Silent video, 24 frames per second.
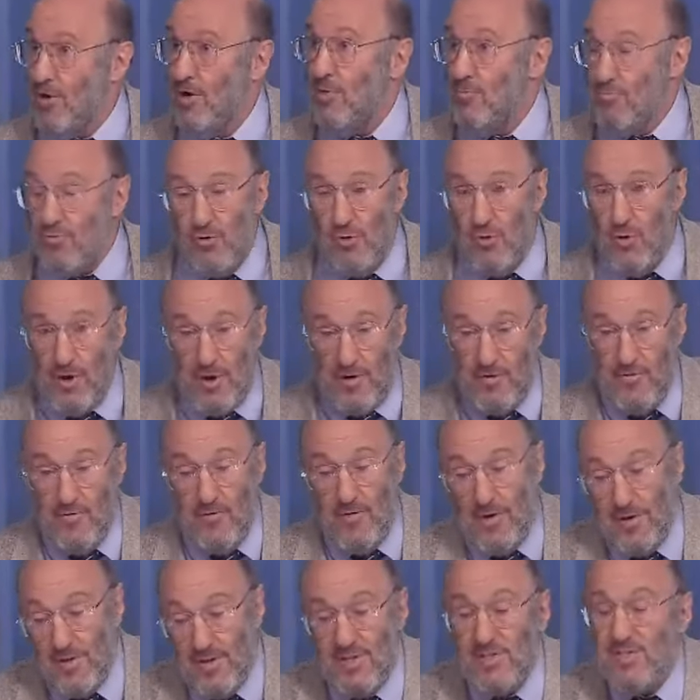unemployed of
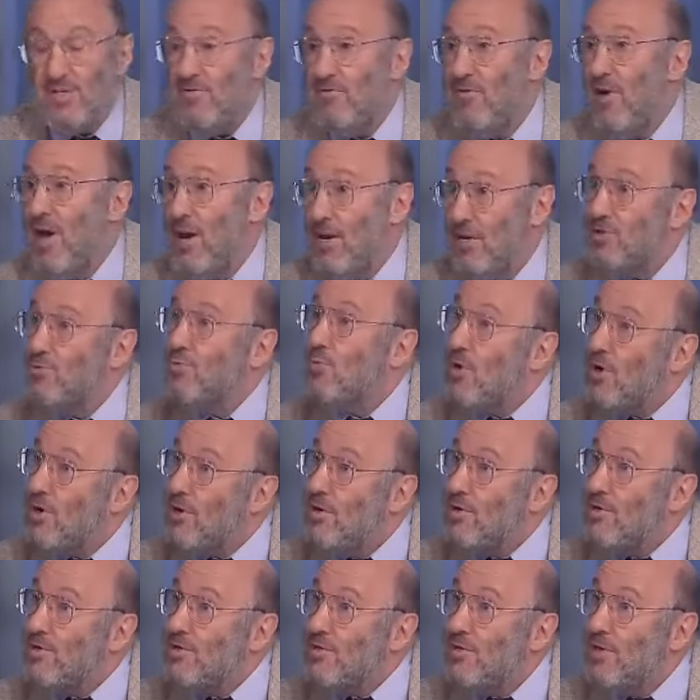uh, disadvantaged
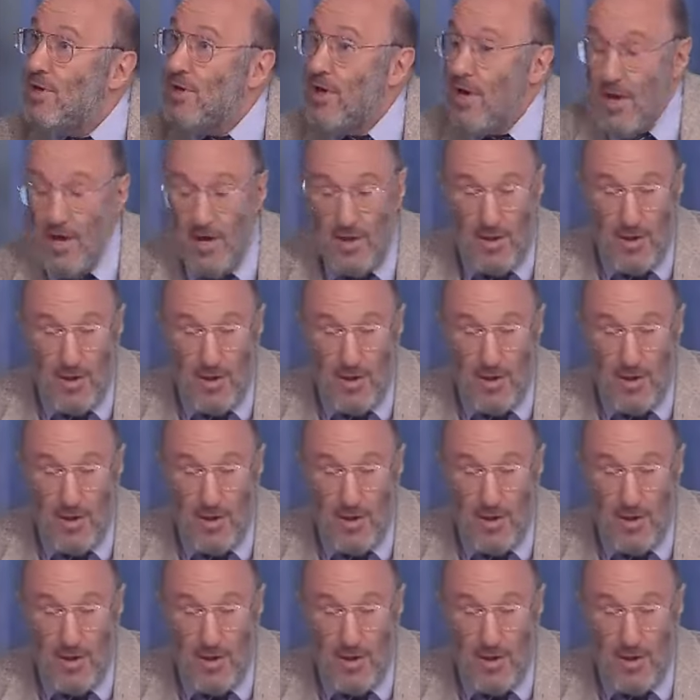workers, mm -hmm.